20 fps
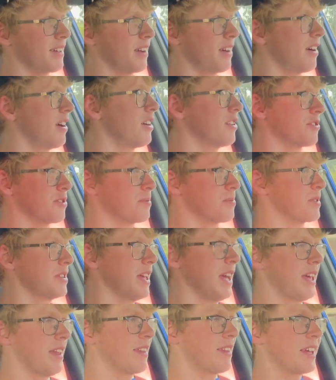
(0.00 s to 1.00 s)

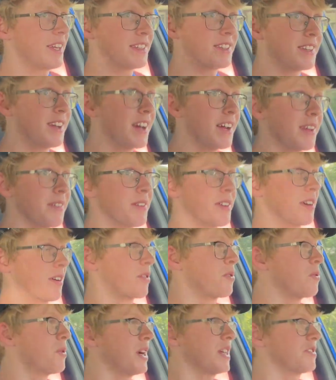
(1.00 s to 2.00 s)
100%, that's not even a
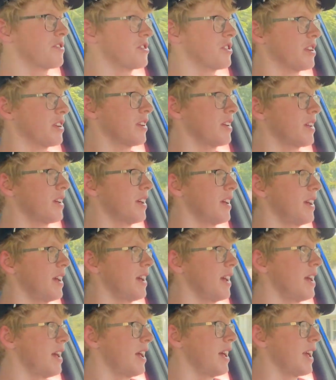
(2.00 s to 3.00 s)
question.
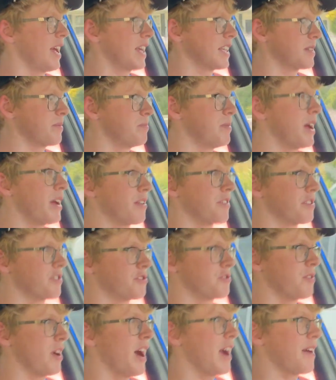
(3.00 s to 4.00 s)
It's better to
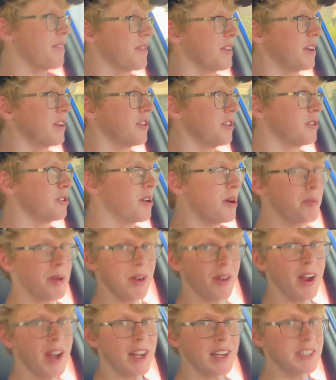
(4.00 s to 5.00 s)
drive than a new
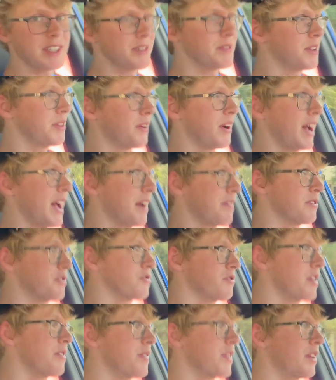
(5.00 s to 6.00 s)
WRX, even though I haven't
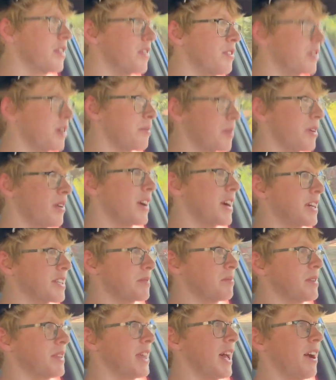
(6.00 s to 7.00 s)
driven the new WRX,
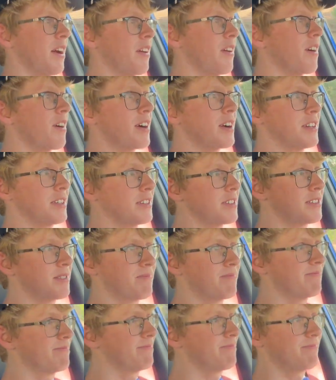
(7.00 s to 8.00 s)
but that car is,
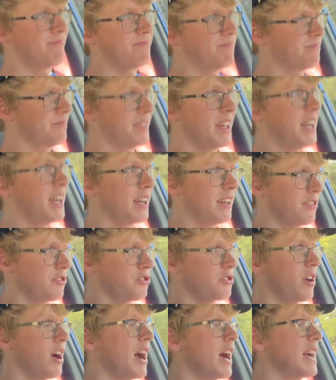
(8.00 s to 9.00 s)
they didn't
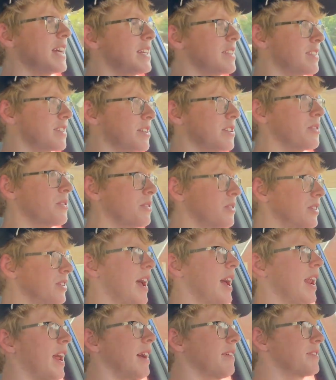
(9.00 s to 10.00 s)
try, so.
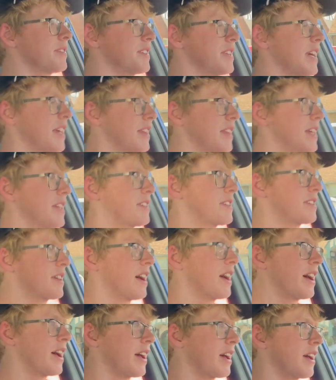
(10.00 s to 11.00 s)
And I have to say this
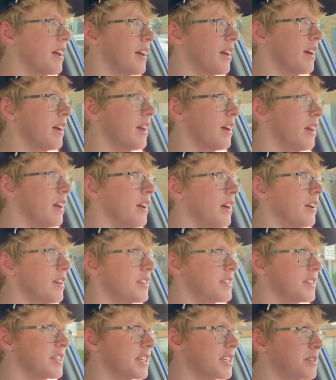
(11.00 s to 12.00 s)

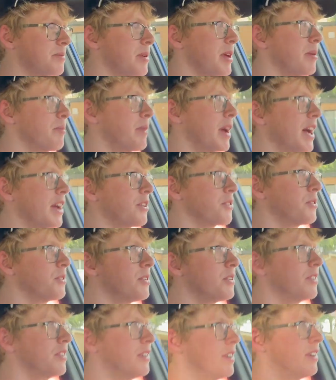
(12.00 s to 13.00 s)
6-speed
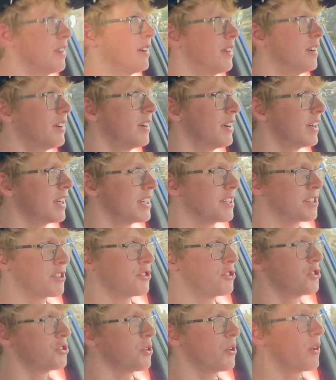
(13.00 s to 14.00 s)
manual is a
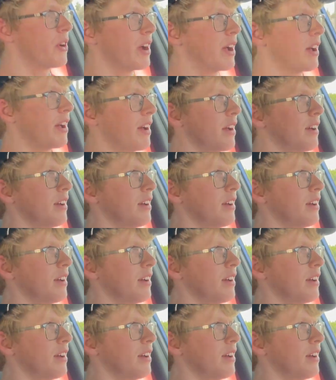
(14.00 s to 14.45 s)
joy.